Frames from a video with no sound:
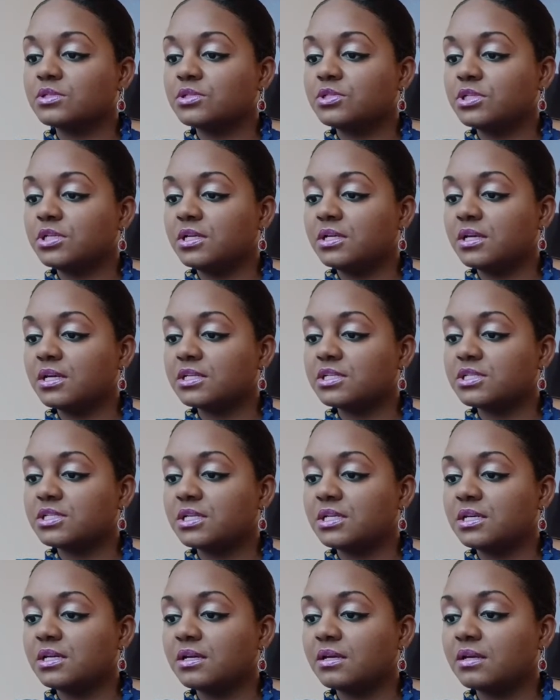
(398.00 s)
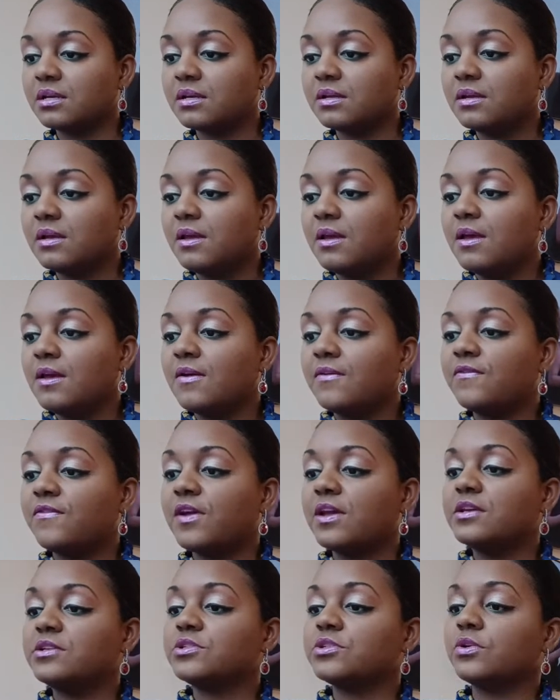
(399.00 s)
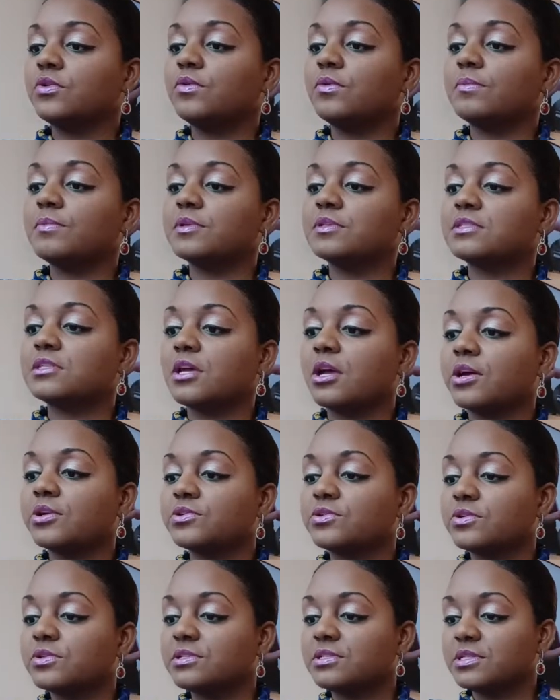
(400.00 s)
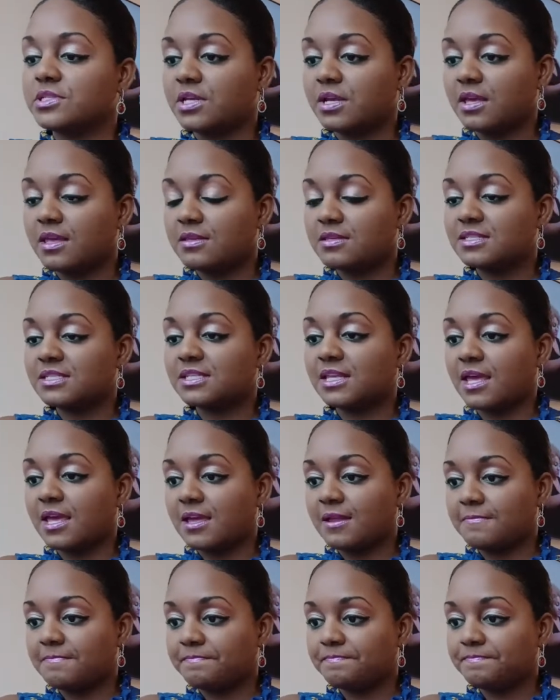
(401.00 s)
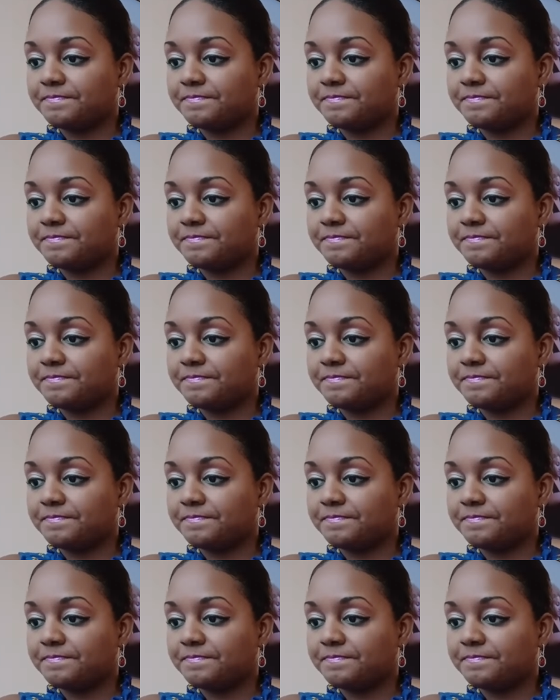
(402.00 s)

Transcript: Gua Shea facial massager set.